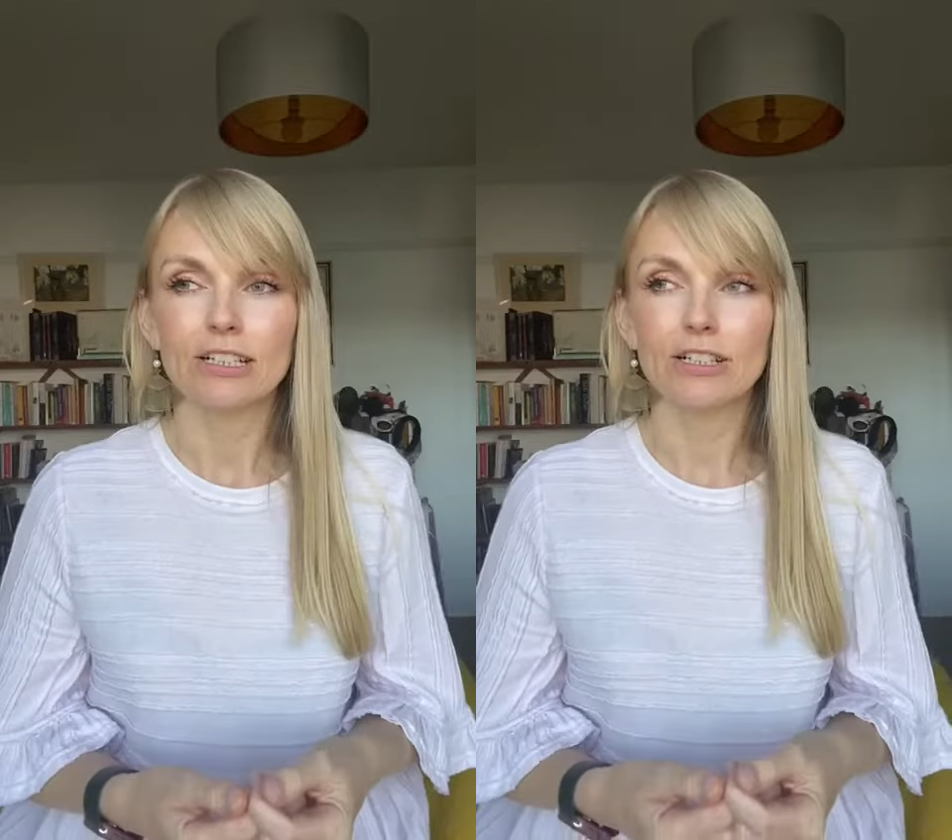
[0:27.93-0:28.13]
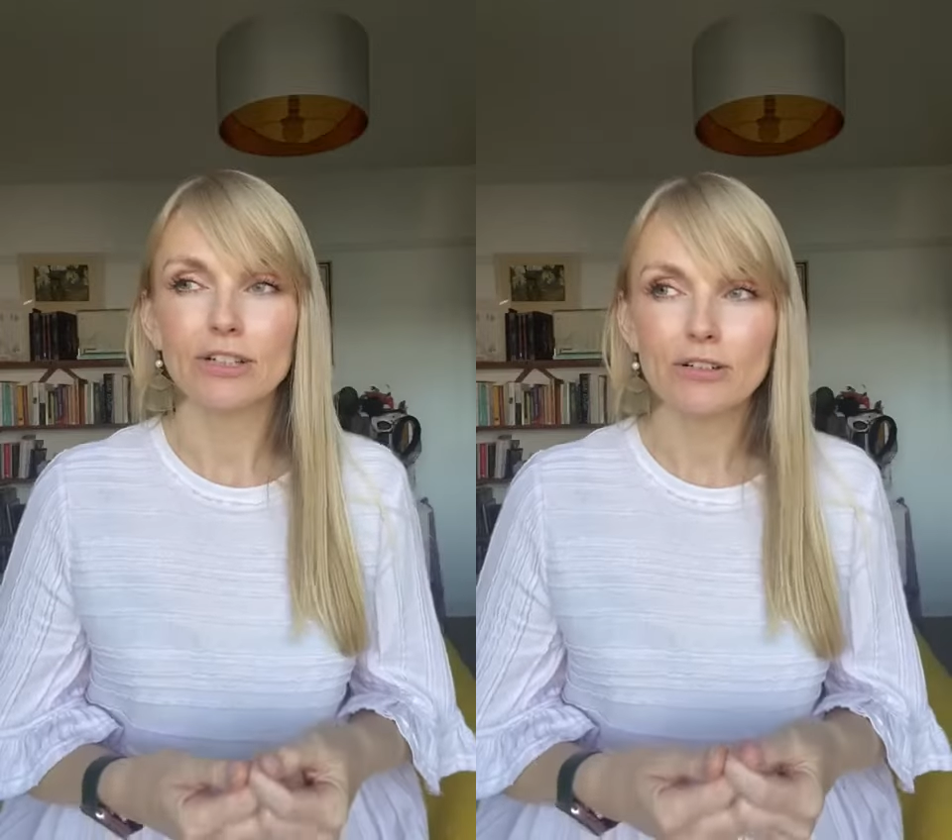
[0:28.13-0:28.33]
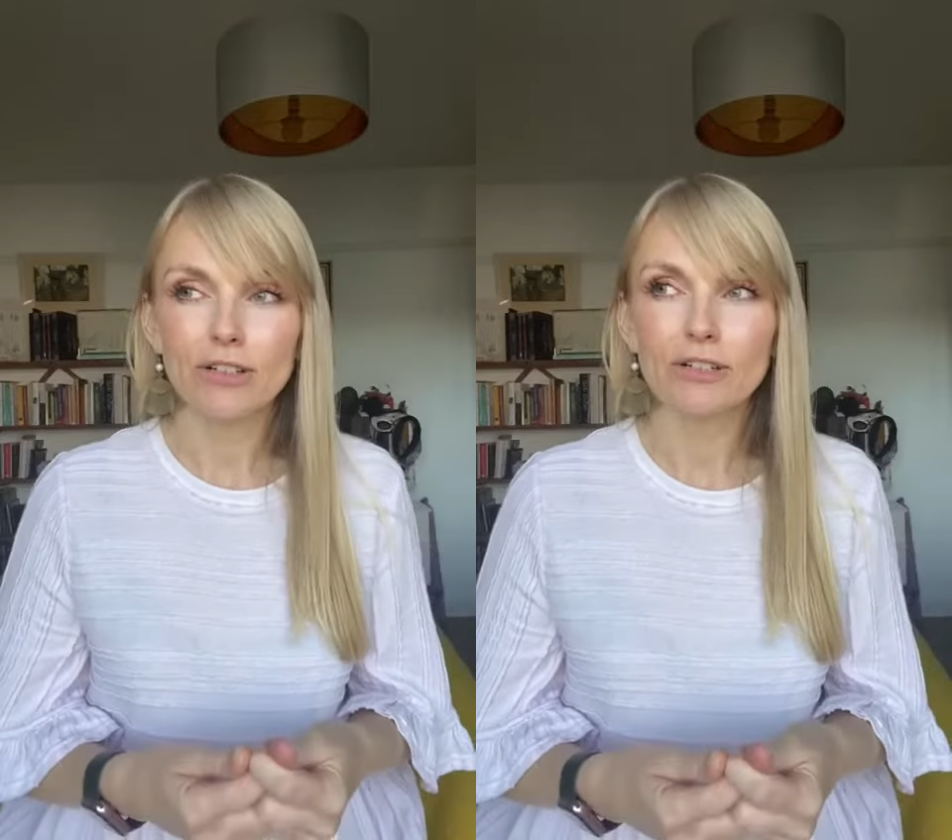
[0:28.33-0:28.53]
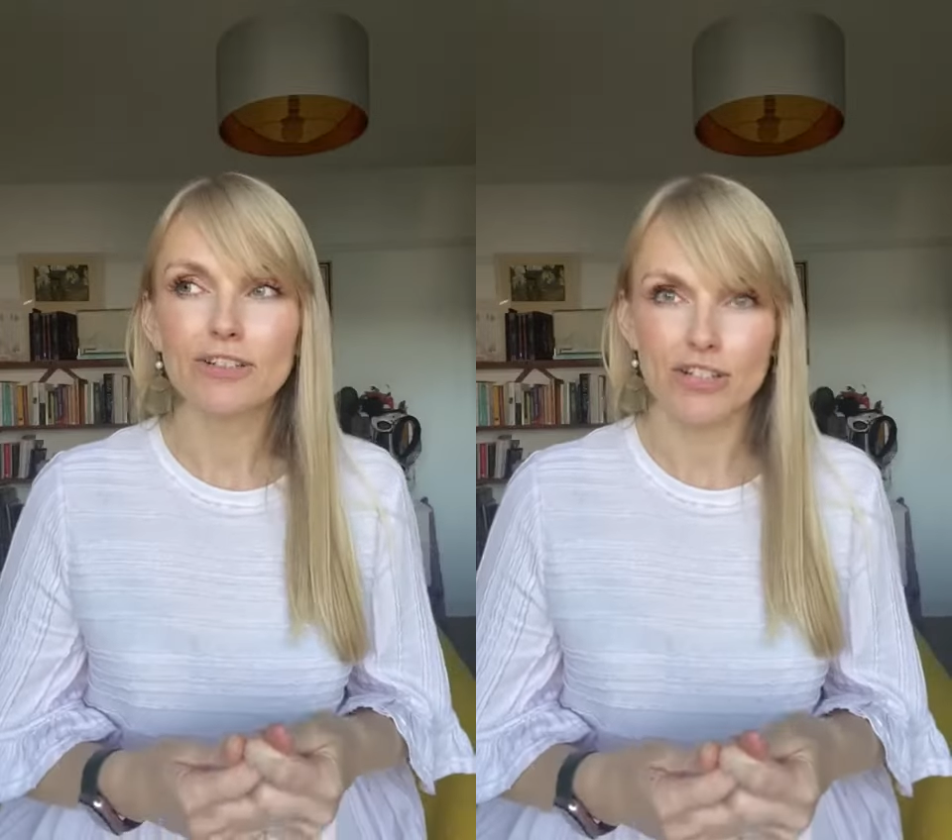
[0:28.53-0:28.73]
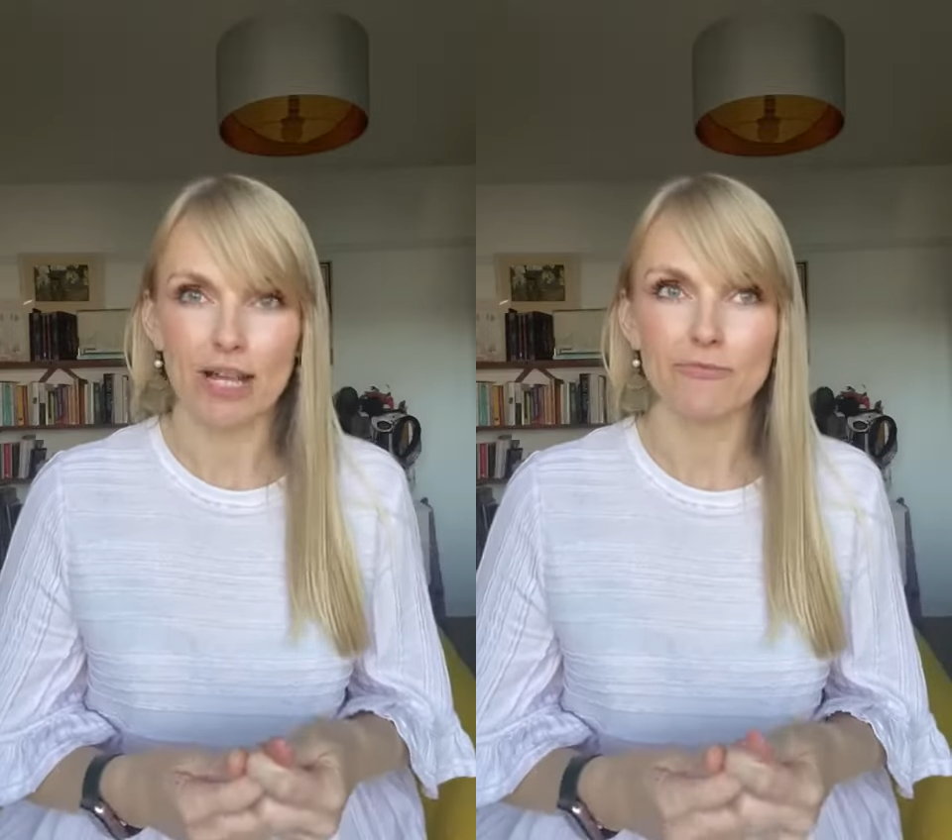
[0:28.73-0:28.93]
Lulu
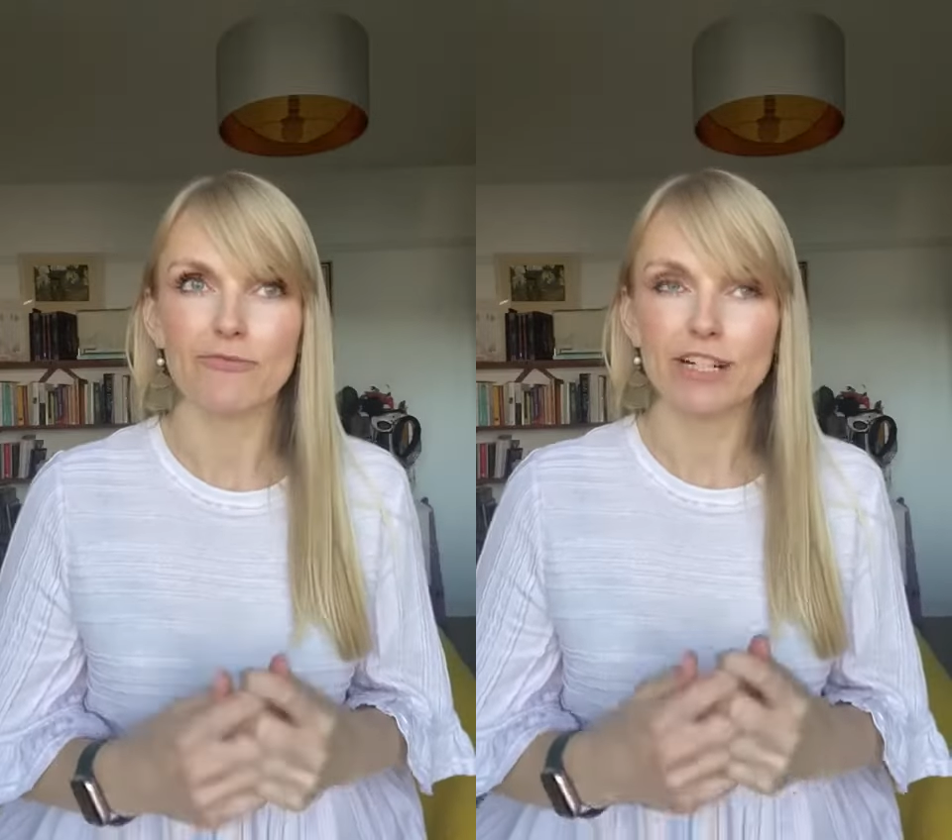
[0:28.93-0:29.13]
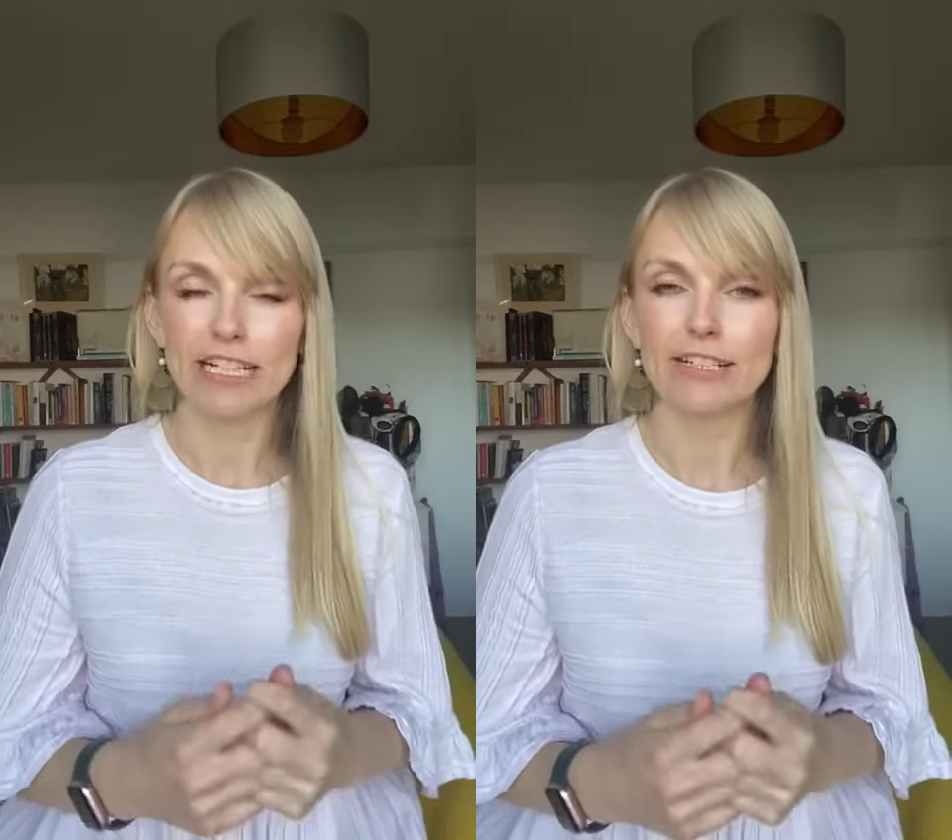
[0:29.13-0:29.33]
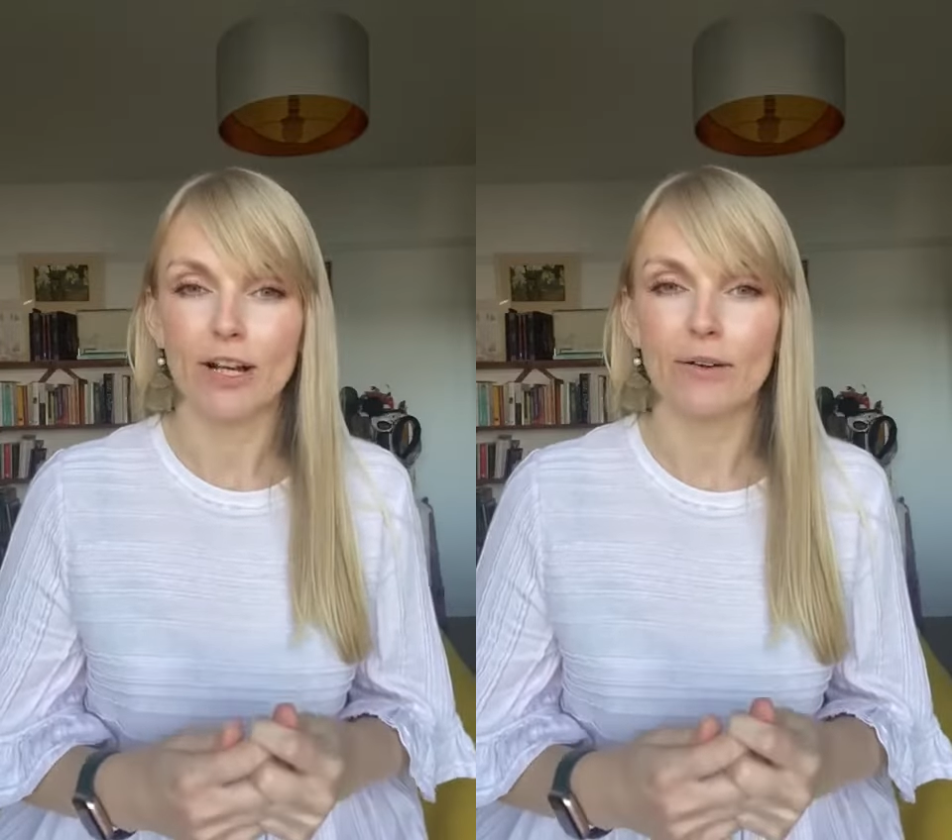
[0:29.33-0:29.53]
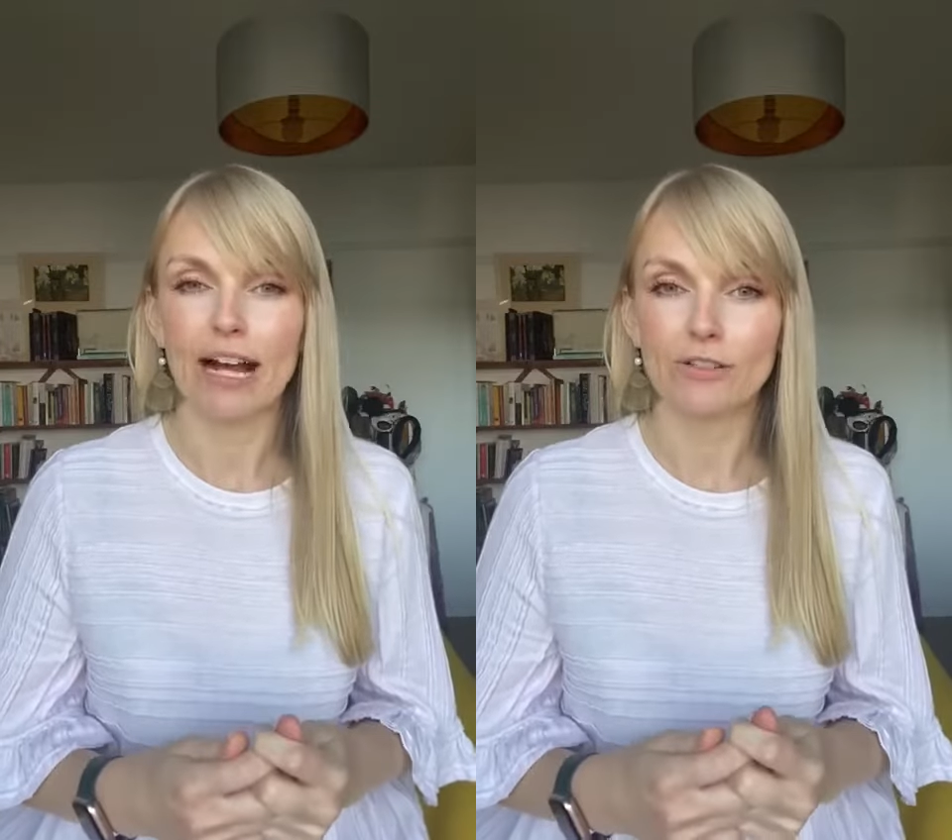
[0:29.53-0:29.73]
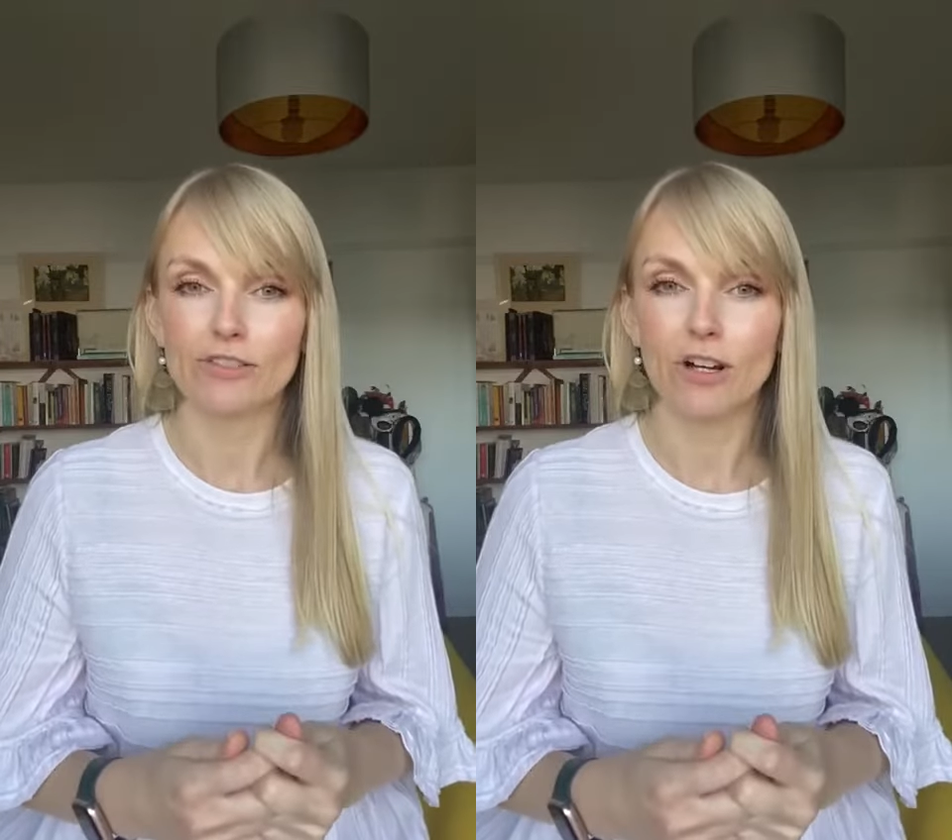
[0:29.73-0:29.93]
and Jem really know
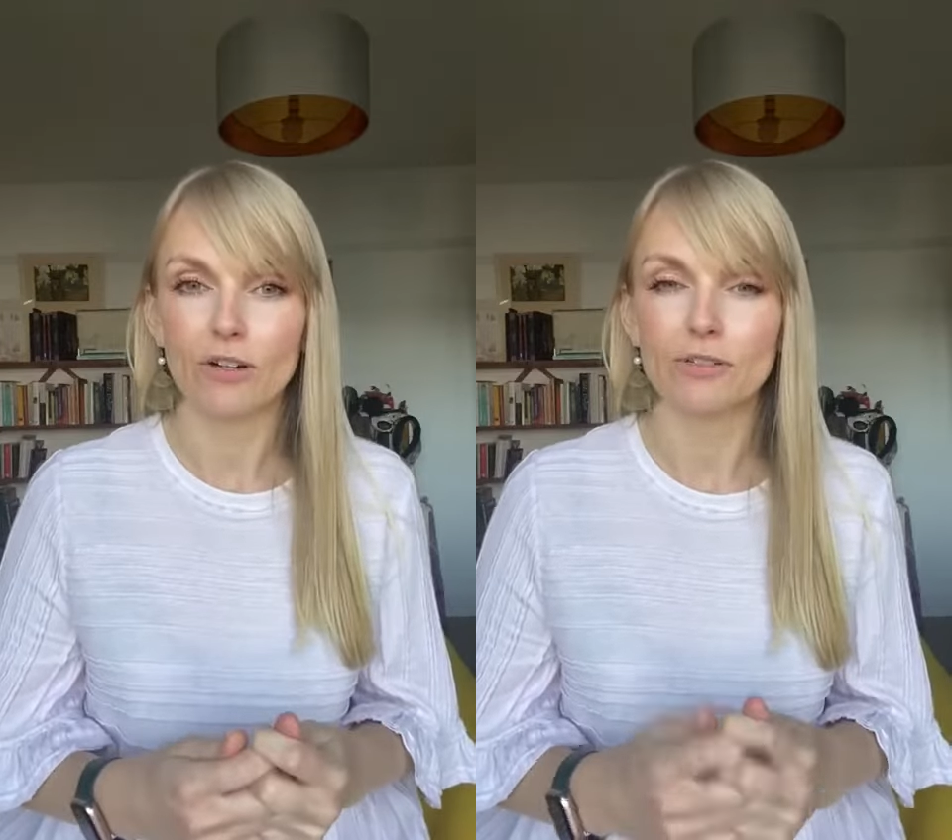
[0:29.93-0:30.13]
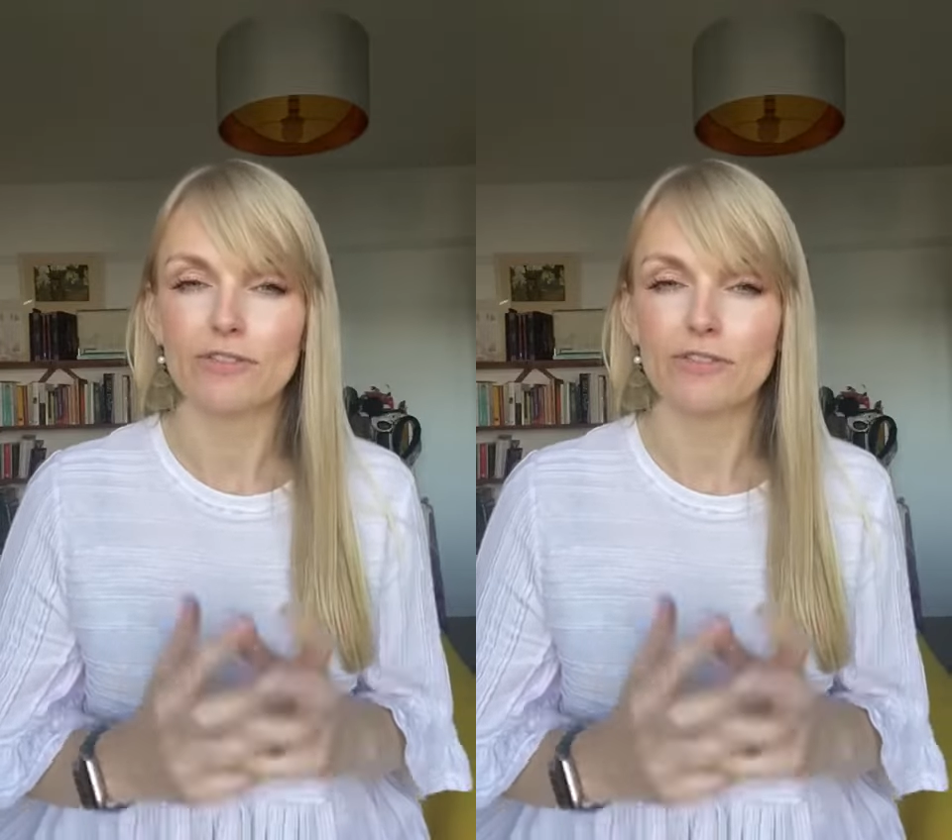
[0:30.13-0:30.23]
how to hold